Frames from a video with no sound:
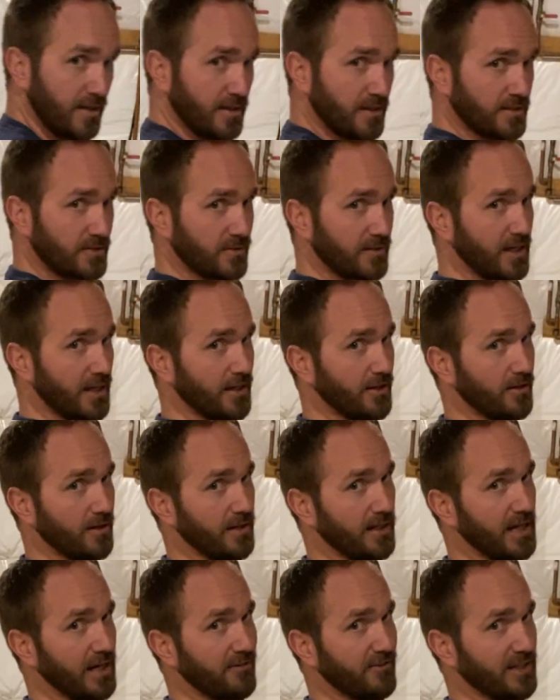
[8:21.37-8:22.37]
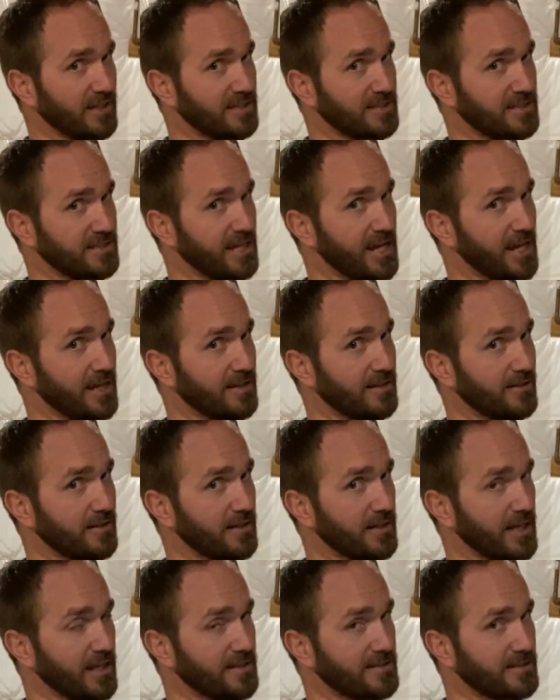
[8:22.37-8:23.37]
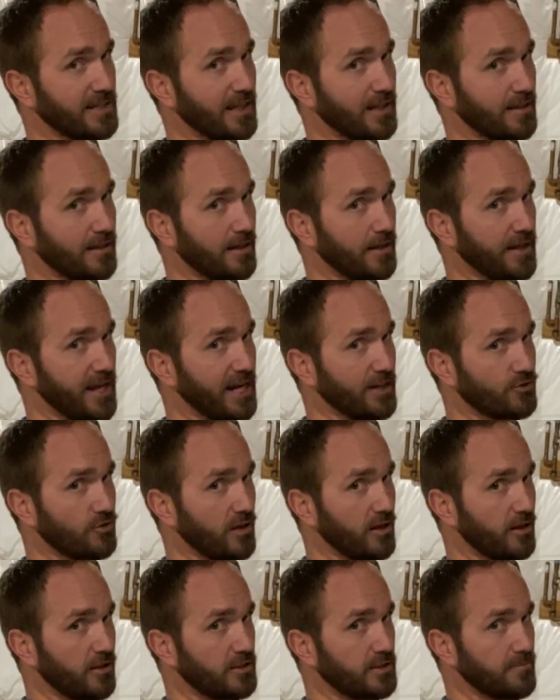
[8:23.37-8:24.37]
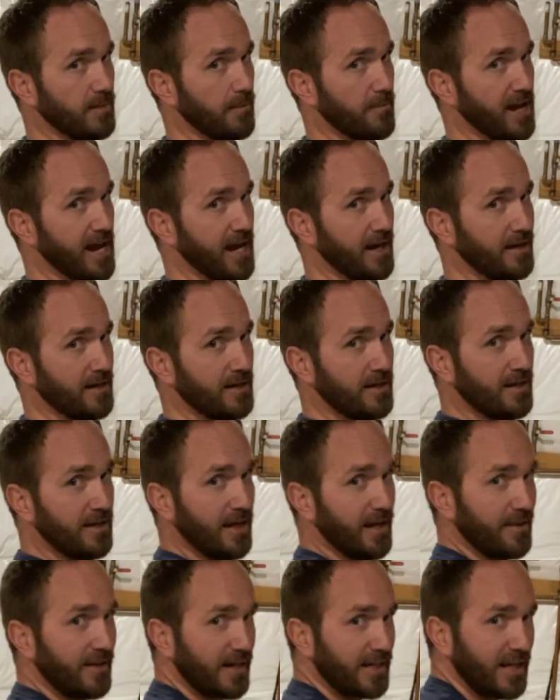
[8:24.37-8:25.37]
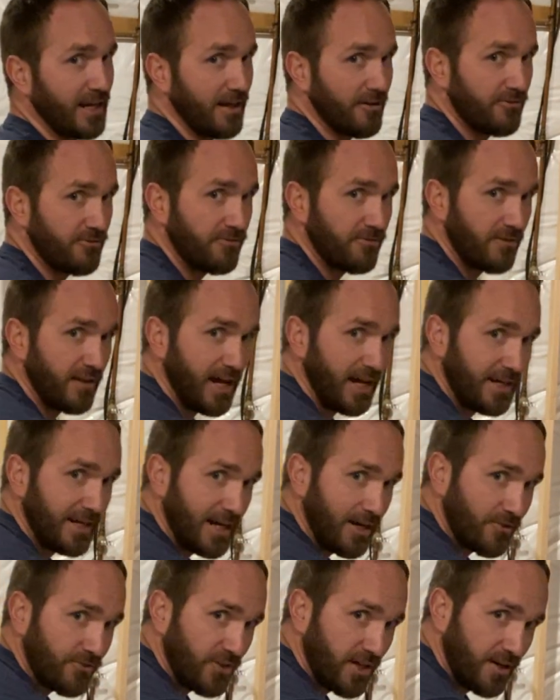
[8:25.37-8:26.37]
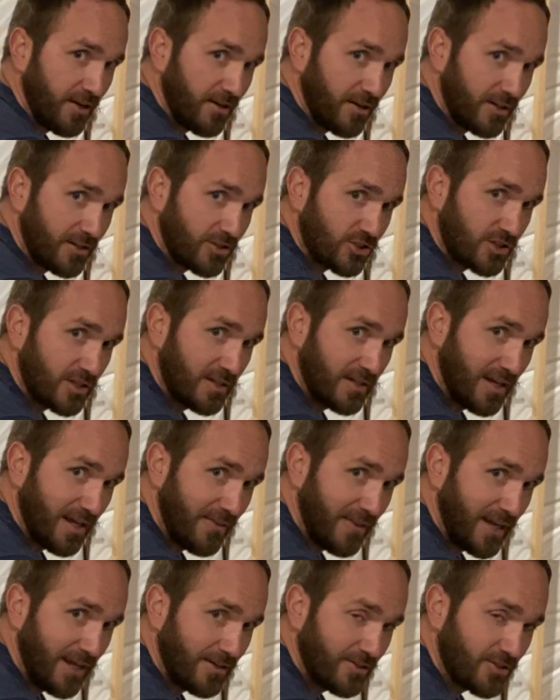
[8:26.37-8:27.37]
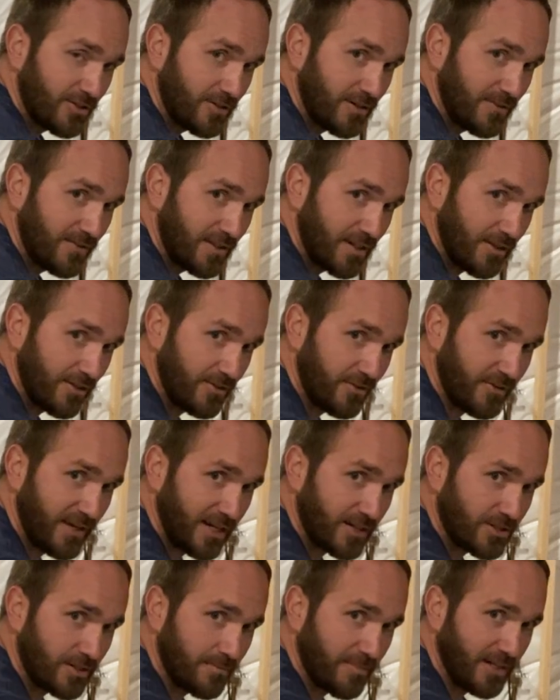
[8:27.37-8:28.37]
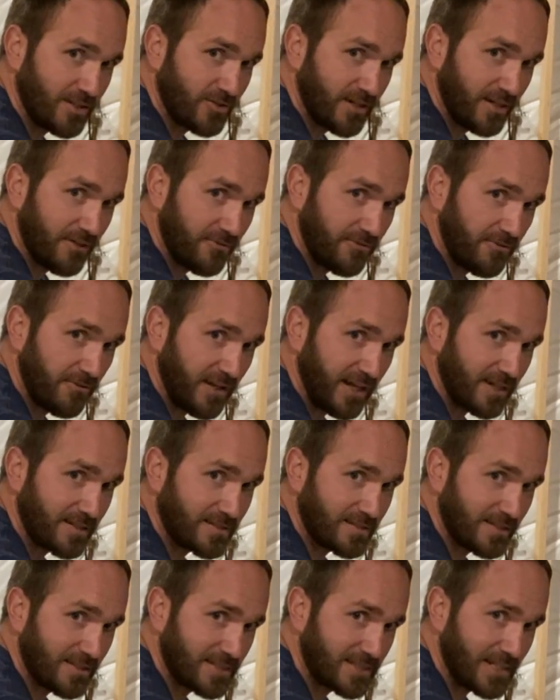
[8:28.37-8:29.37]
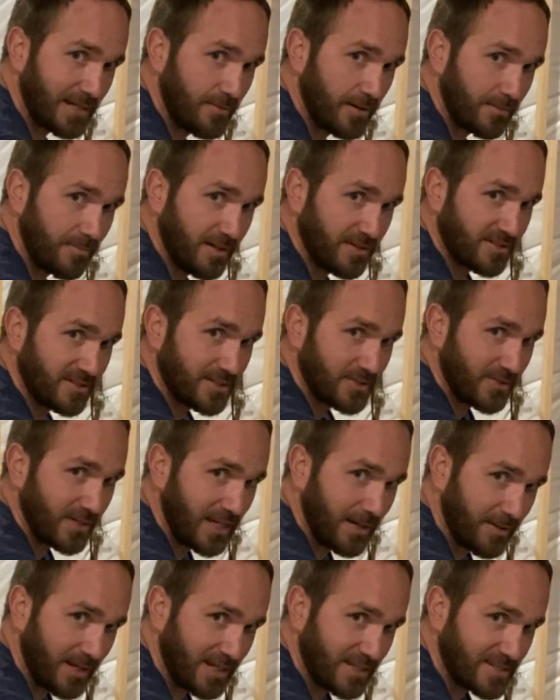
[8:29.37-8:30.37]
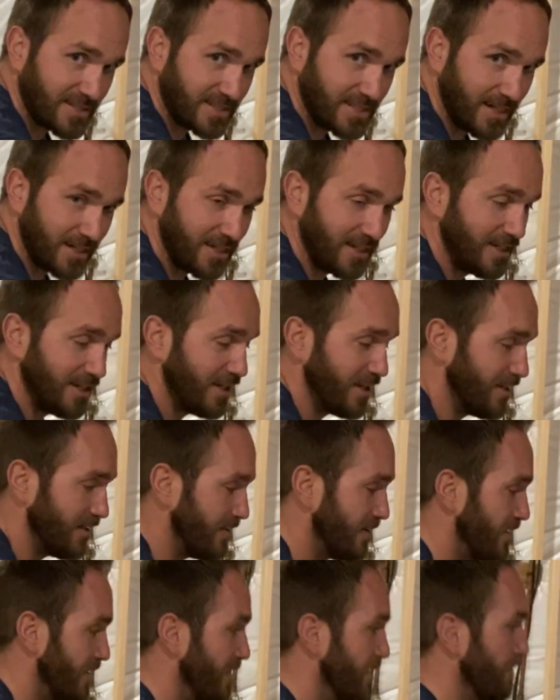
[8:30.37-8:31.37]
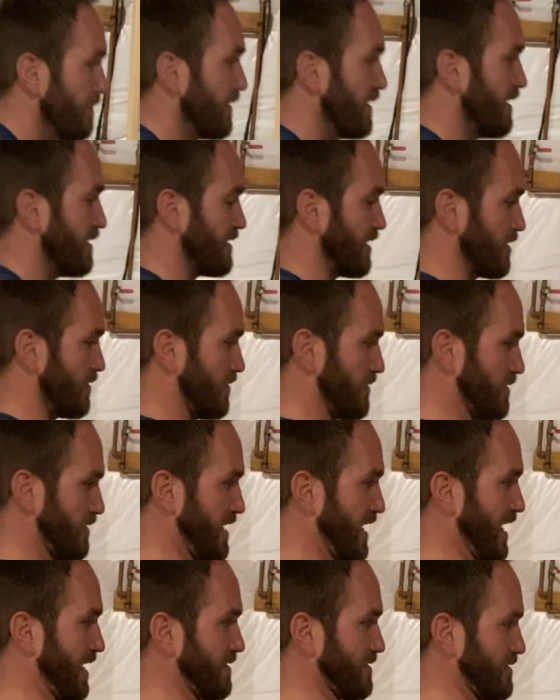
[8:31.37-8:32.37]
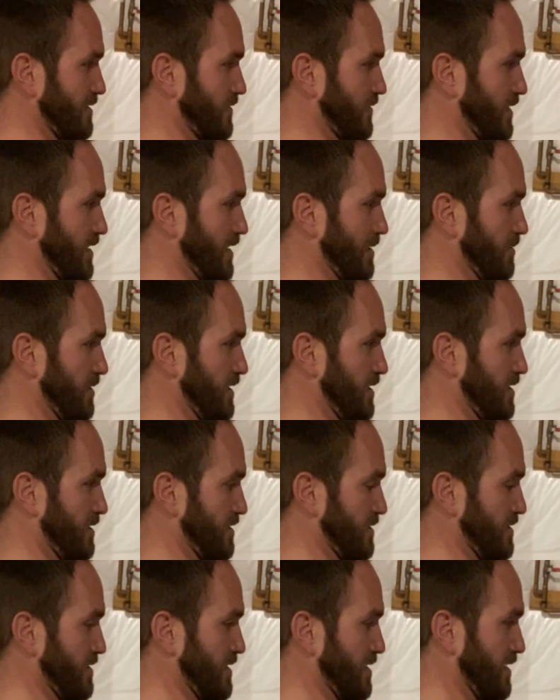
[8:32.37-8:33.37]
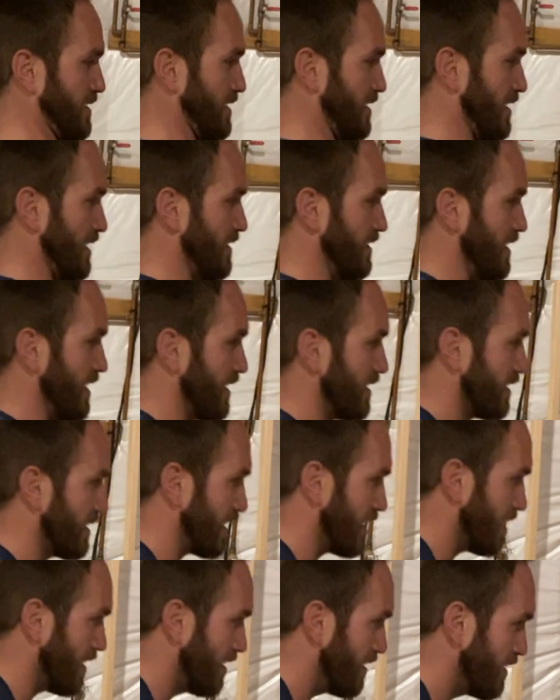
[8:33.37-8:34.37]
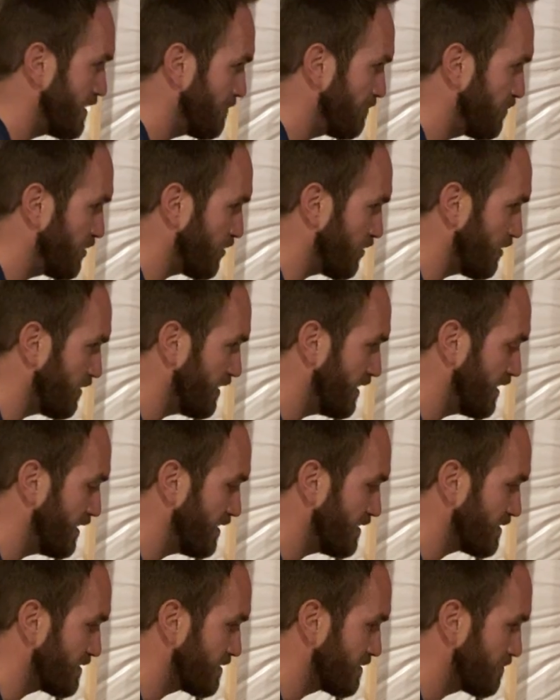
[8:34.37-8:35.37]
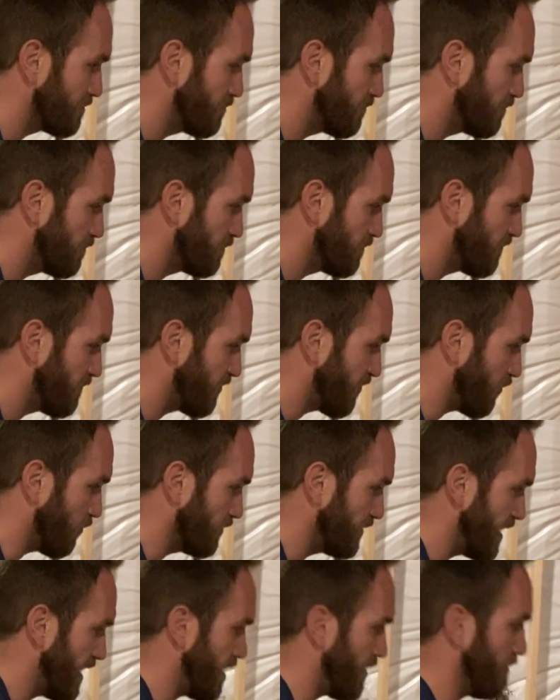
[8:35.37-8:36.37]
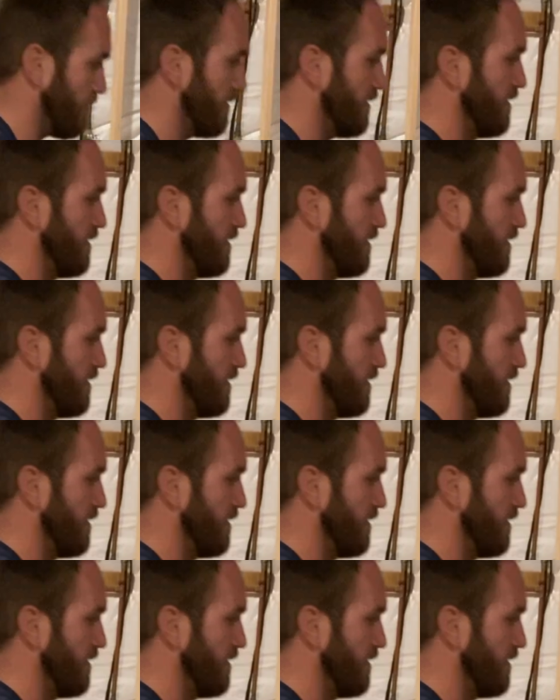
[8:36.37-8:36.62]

So again, you can kind of extend, you can kind of see that little natural arch in my back, and I kind of flatten out that arch and then turn it the other direction by trying to flex these stomach muscles. So again, I'm kind of sucking in as I go into that. So again, I'm here, and then I can kind of pull in and fold down.